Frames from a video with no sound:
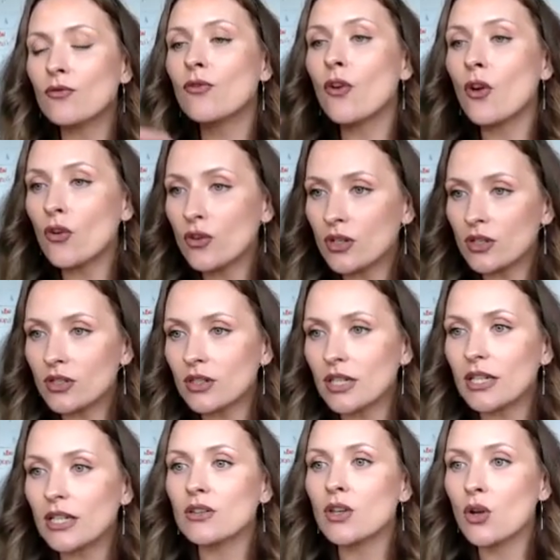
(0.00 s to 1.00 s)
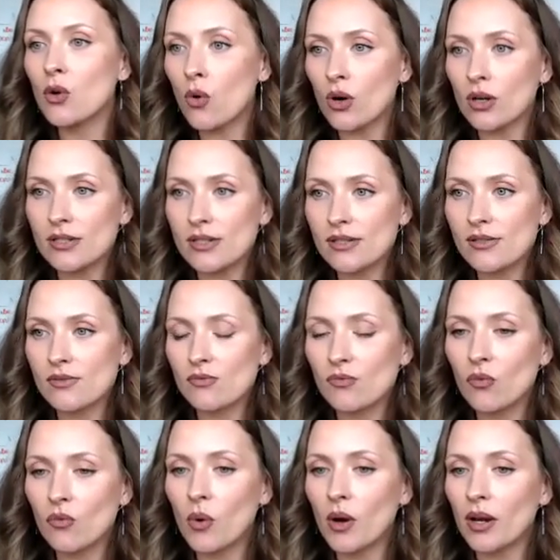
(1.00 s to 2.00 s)
further in the course
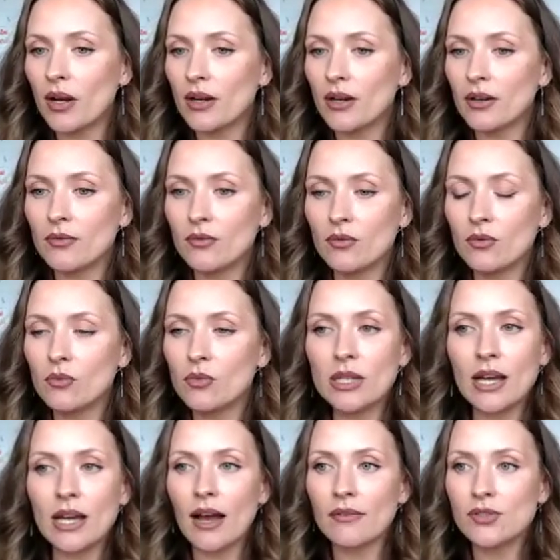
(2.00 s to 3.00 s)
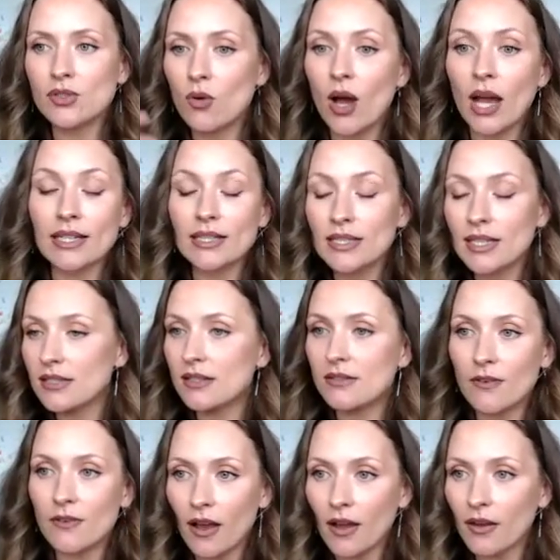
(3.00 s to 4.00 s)
where we have to
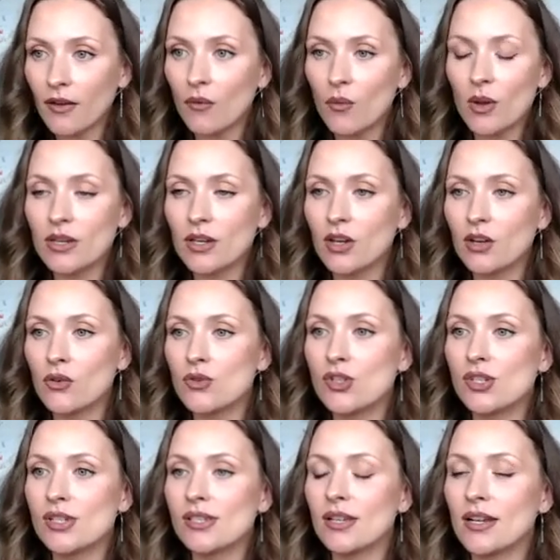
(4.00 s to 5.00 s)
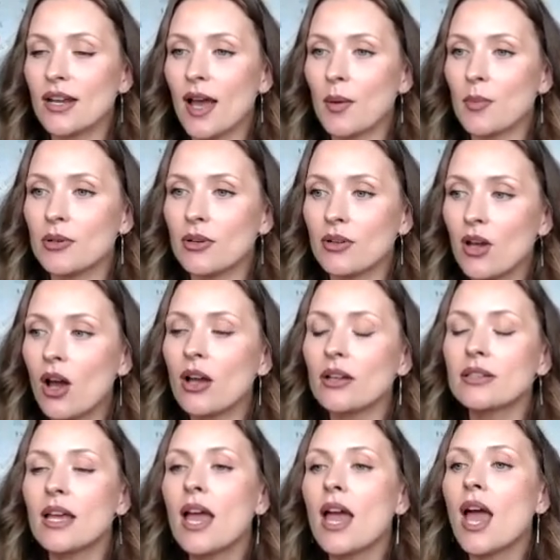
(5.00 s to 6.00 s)
identify whether corrosion is going to happen or
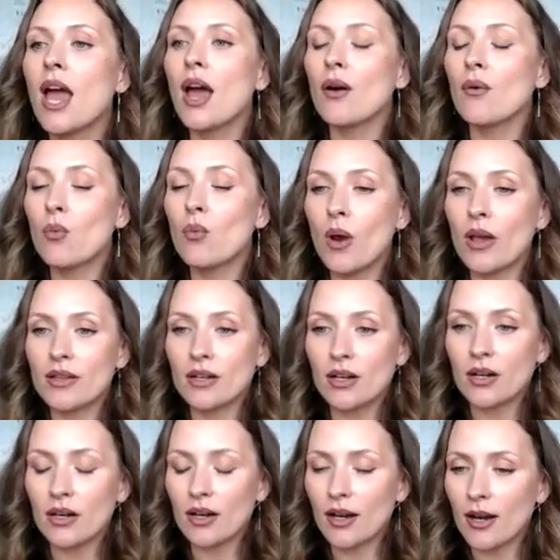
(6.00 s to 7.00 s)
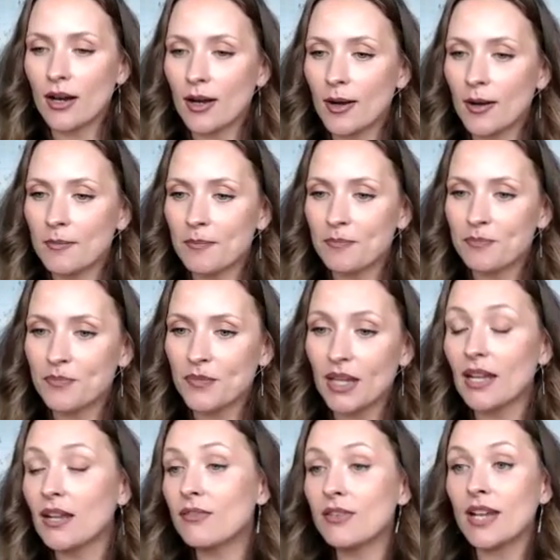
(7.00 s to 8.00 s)
not, whether
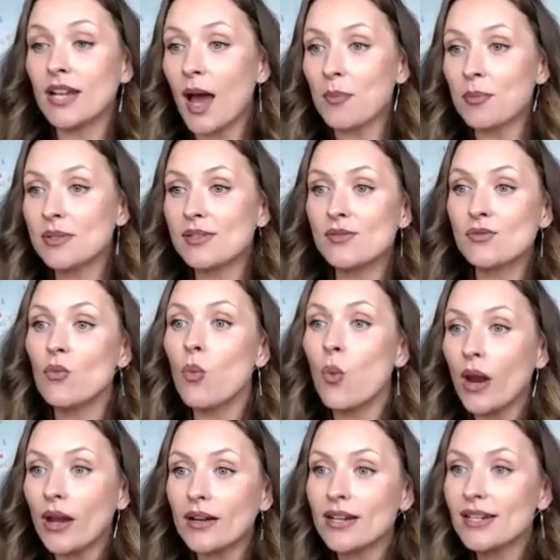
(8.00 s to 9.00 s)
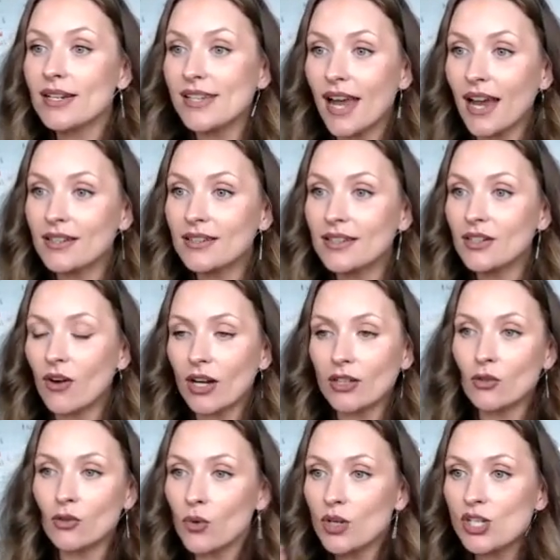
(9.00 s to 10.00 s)
and if it happens, where exactly,
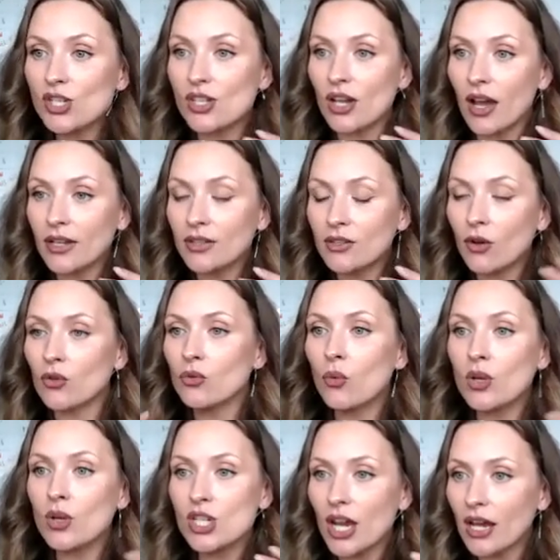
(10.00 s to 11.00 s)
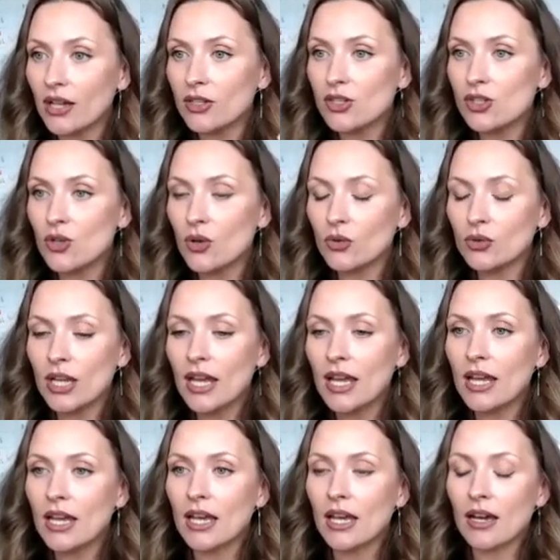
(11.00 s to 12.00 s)
right, on which side, on which electrode.
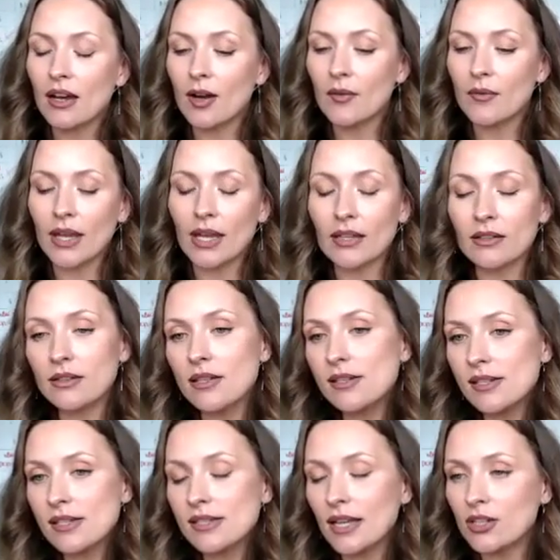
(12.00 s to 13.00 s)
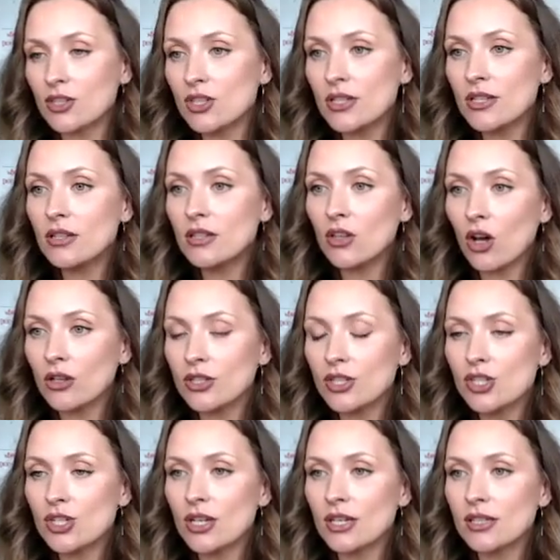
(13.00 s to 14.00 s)
And this is actually the
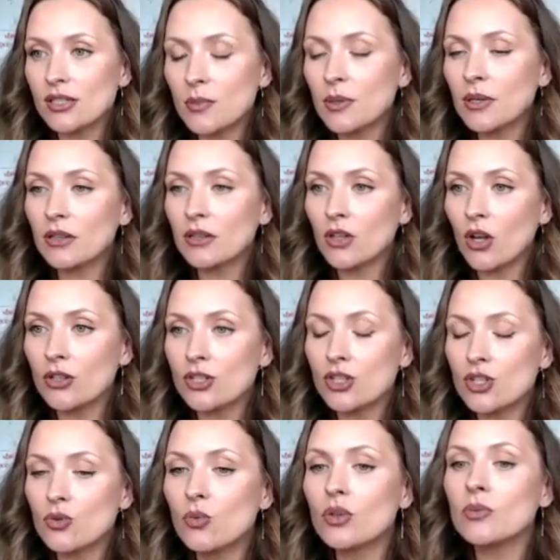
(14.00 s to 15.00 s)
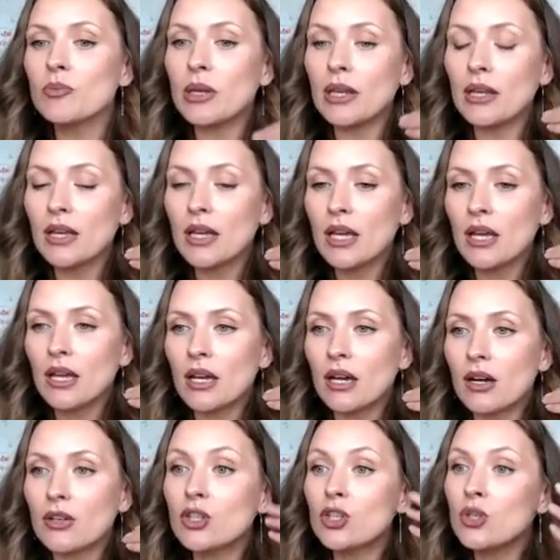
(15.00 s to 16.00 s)
knowledge, typical knowledge you will be
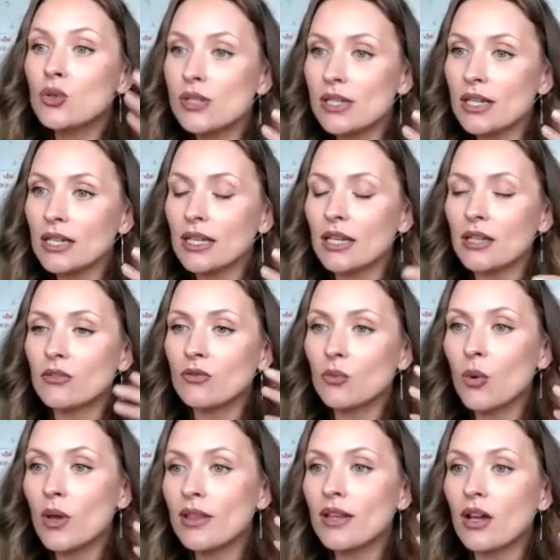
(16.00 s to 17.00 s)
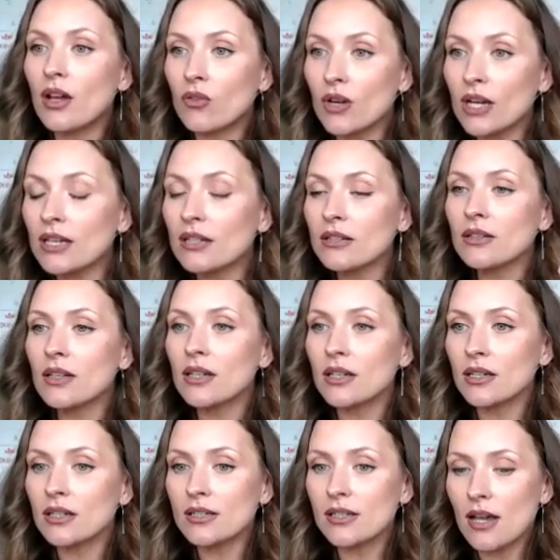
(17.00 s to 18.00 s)
using with a real
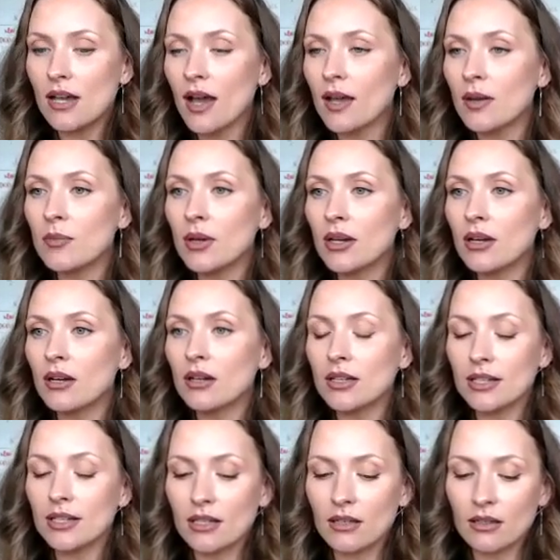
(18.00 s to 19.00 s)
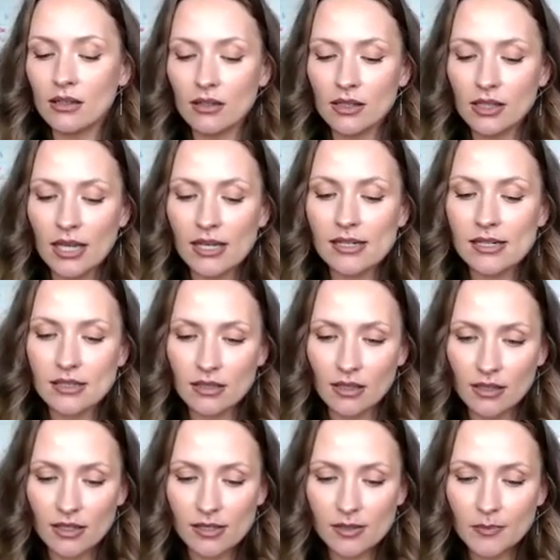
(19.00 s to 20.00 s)
time case
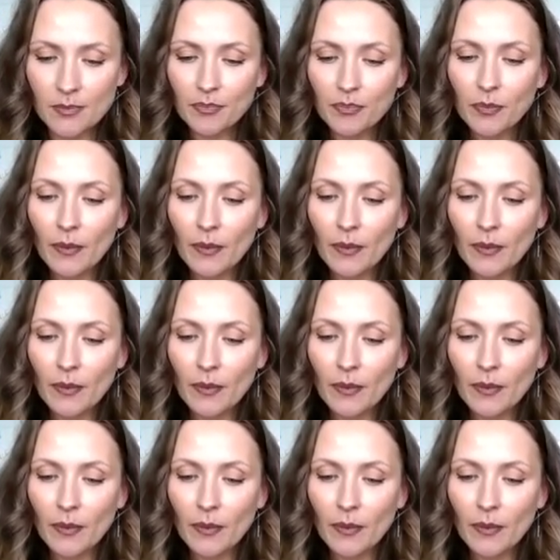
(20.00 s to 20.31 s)
studies.